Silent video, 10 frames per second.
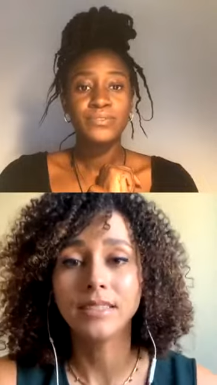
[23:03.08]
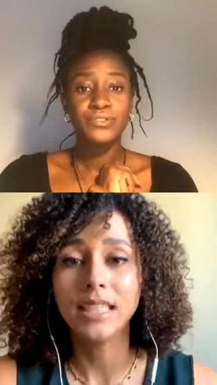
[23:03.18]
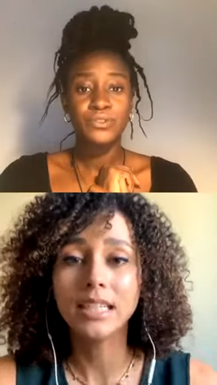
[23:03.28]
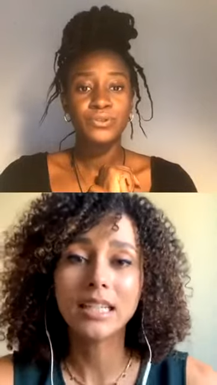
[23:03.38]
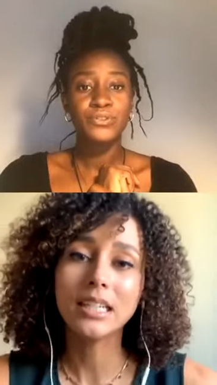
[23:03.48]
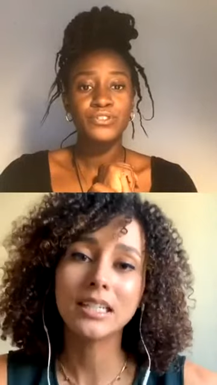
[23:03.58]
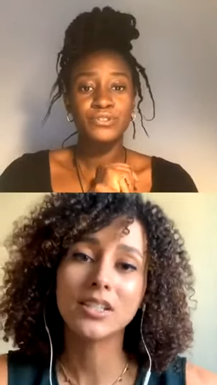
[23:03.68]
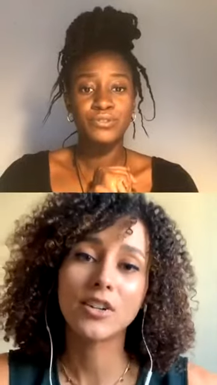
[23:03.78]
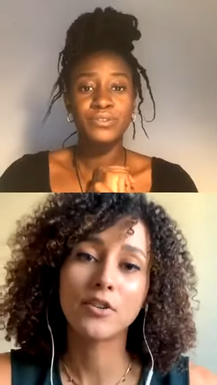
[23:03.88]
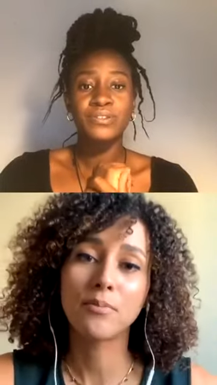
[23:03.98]
Speaker 1: in so, the
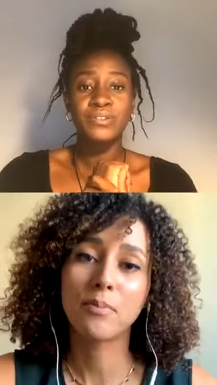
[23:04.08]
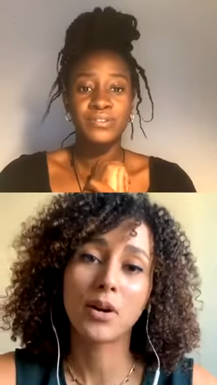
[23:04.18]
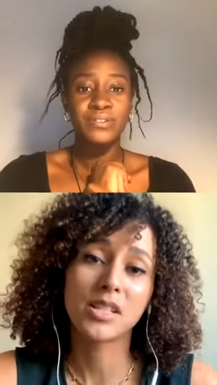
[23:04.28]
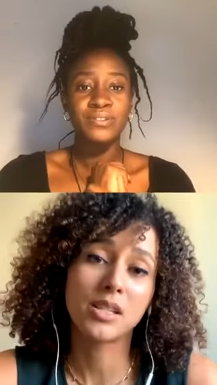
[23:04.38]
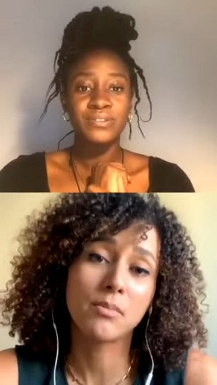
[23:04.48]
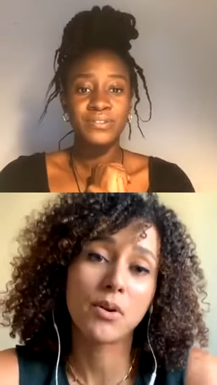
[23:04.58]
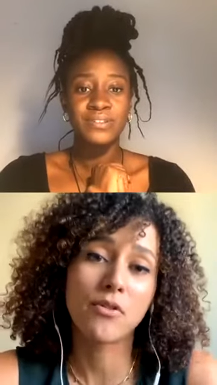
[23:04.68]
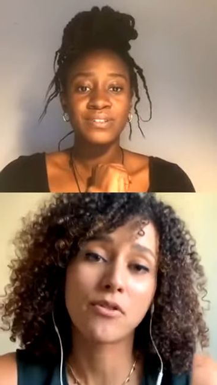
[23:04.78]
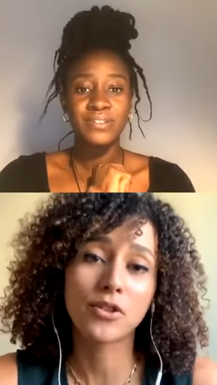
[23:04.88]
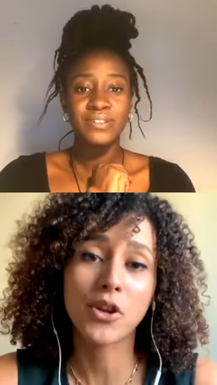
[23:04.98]
list of possible
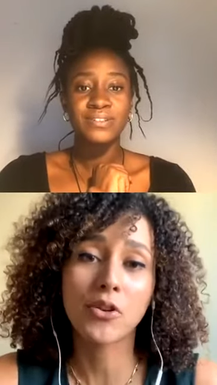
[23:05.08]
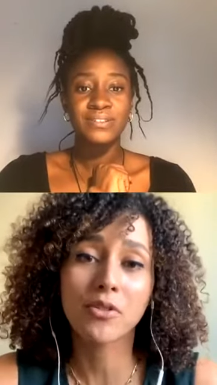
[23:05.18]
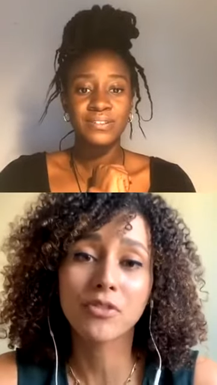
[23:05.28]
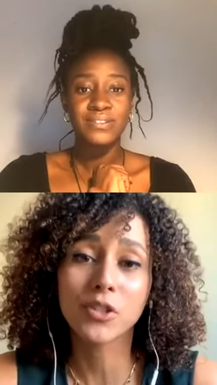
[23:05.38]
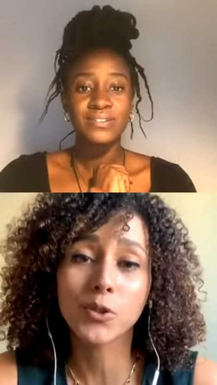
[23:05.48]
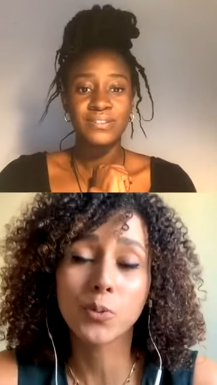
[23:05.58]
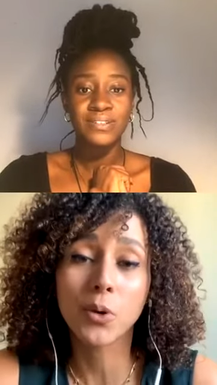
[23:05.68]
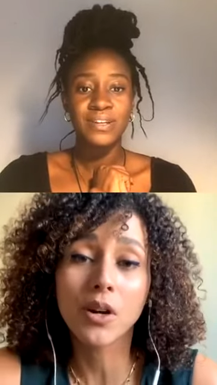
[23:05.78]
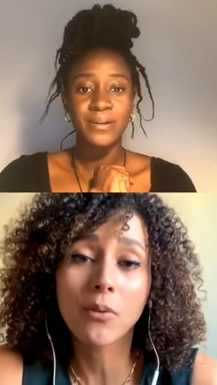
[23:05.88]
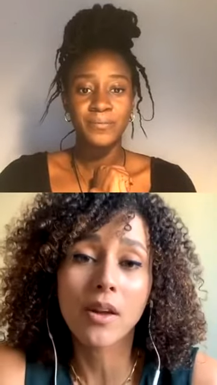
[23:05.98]
photographers to
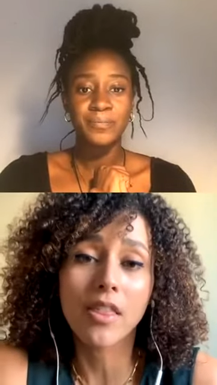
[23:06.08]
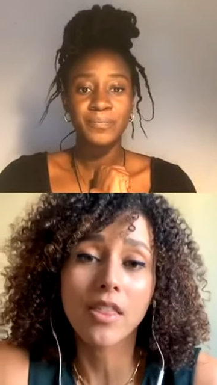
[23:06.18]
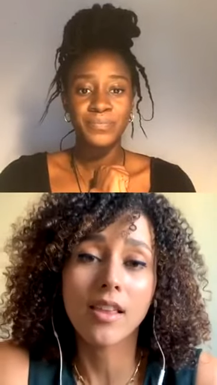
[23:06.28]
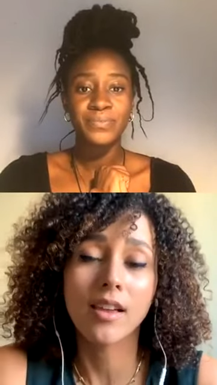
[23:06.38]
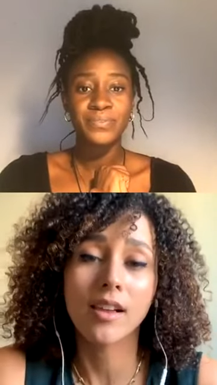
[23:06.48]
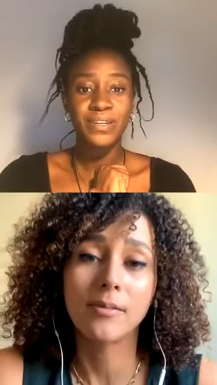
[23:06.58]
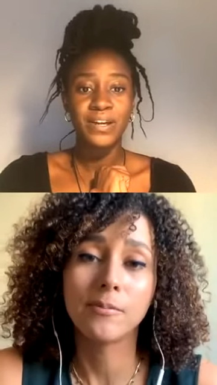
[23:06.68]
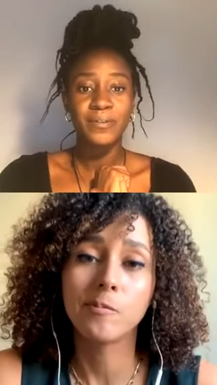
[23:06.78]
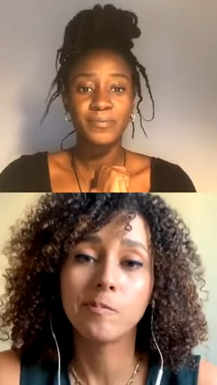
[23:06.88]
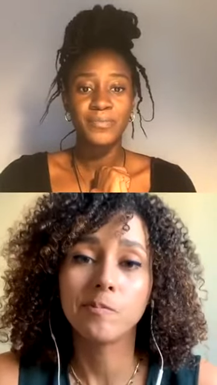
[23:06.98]
work yeah. with
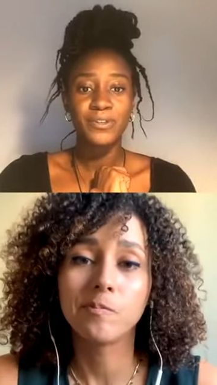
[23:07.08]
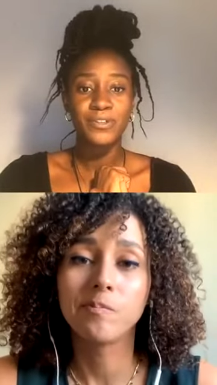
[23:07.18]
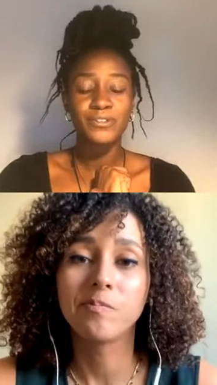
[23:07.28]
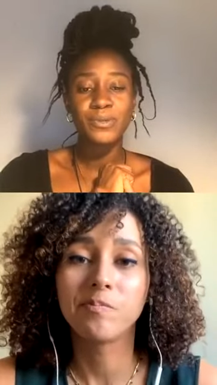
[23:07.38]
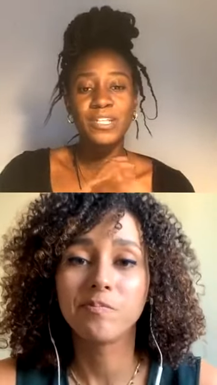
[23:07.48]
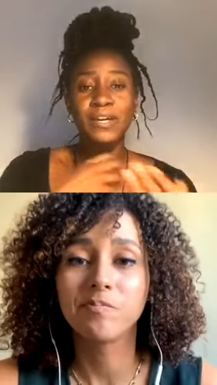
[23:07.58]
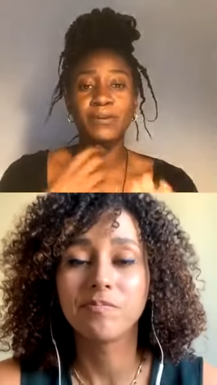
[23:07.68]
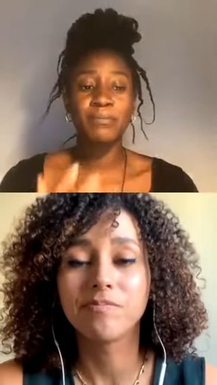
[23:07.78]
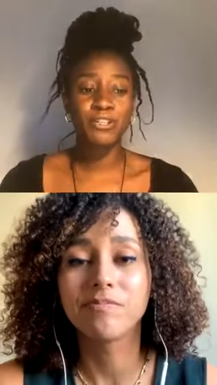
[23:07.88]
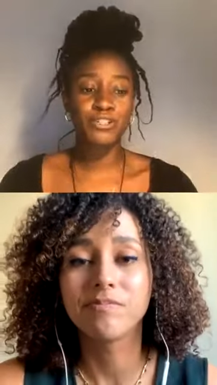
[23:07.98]
Speaker 2: yeah so it's like
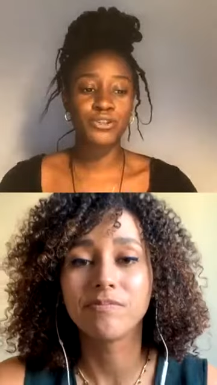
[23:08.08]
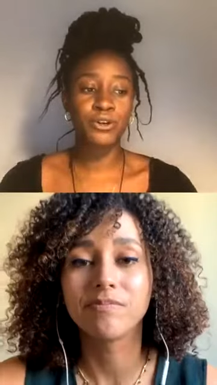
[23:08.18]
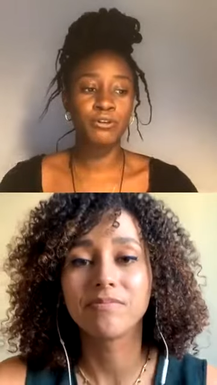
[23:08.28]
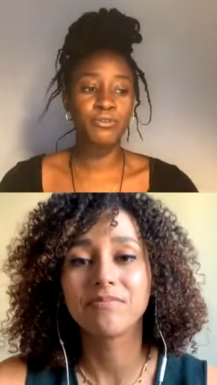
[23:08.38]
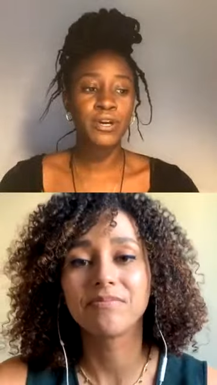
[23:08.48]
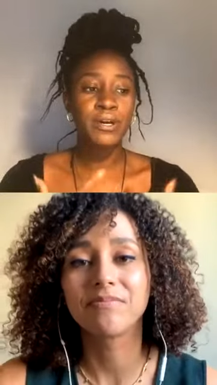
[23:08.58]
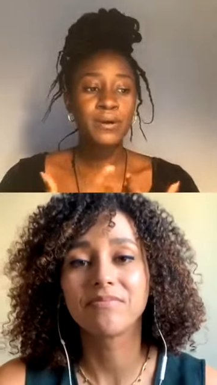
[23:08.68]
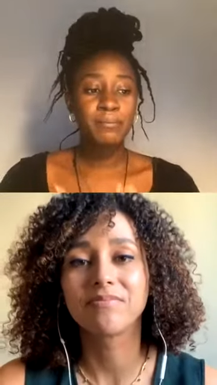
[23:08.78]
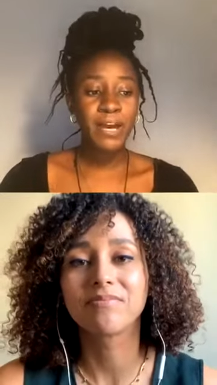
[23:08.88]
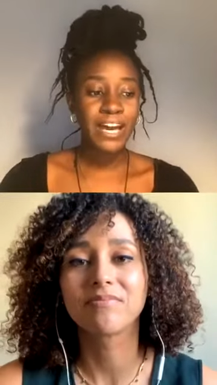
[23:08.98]
a mixture of
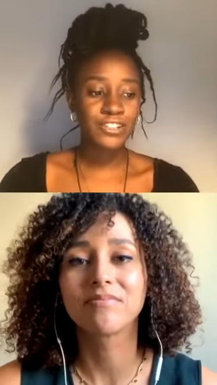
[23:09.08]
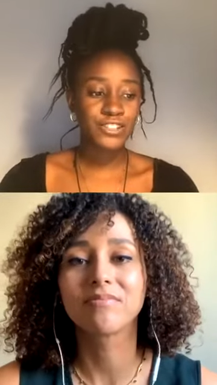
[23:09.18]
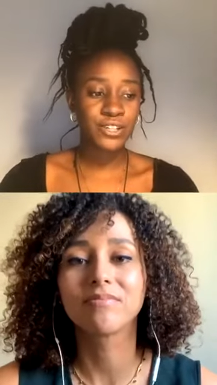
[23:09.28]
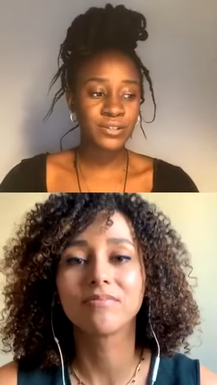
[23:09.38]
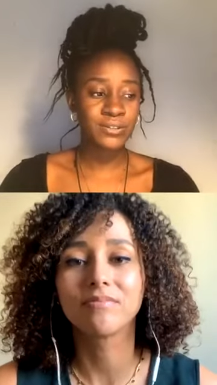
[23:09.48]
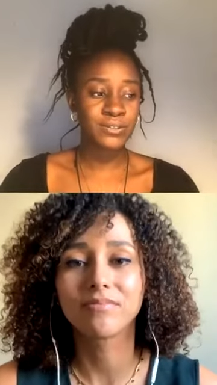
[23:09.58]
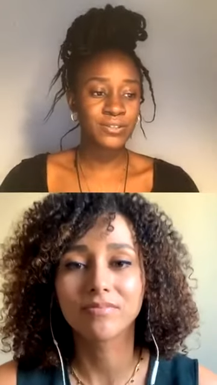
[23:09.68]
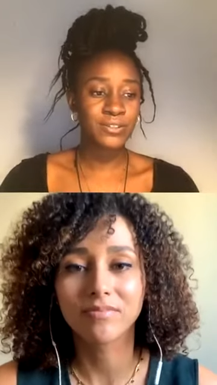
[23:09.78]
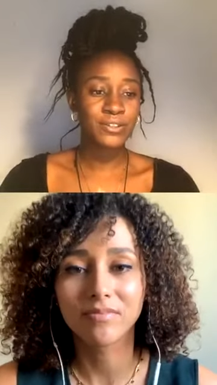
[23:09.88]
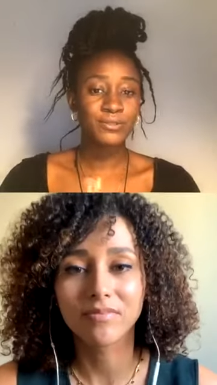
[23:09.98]

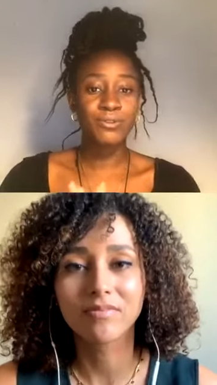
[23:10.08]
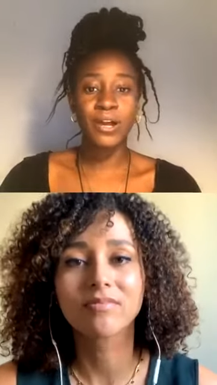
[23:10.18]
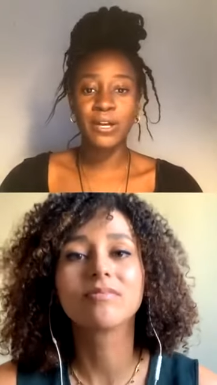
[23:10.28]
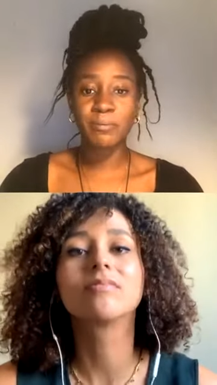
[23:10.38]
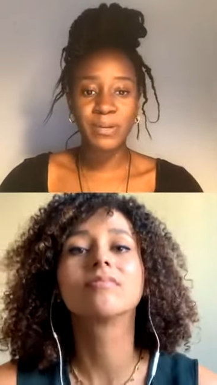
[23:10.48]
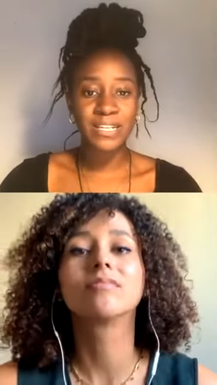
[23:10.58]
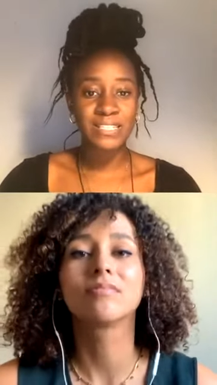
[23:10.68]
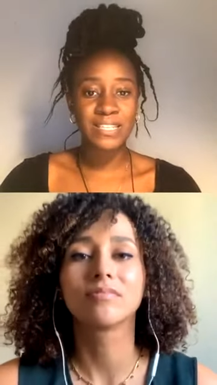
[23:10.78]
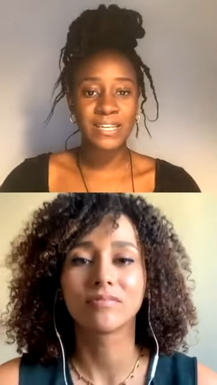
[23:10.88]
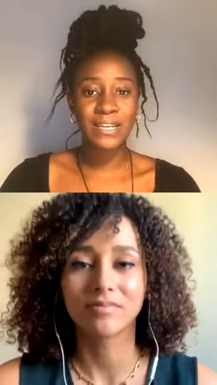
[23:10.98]
passion
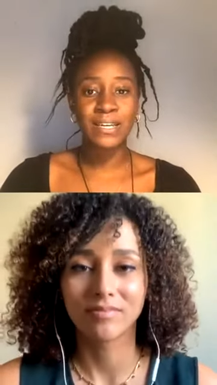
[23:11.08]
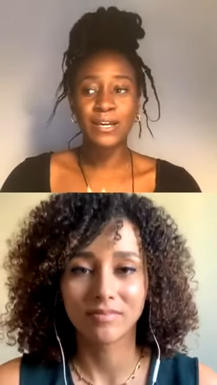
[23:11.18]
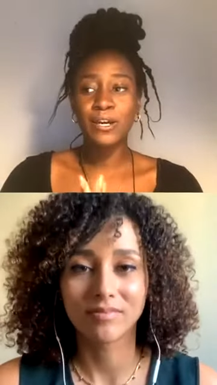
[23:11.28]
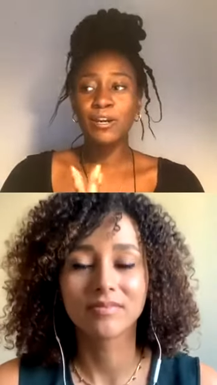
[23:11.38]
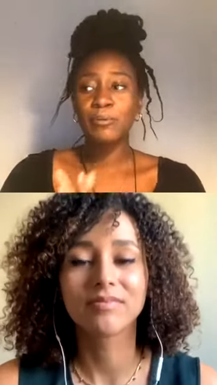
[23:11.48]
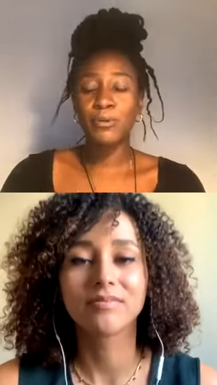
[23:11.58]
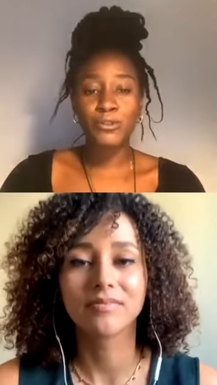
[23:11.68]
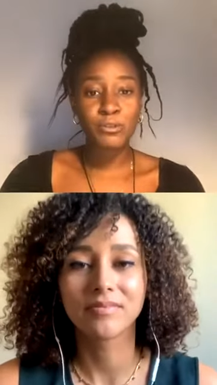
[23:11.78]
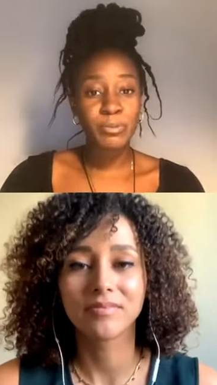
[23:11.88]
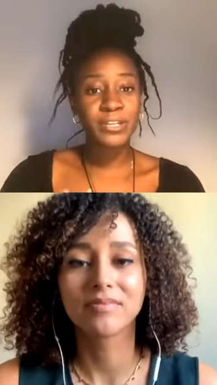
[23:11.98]
reliability, but
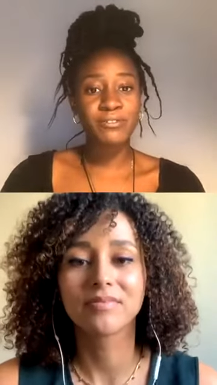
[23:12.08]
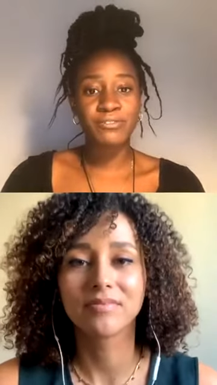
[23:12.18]
also being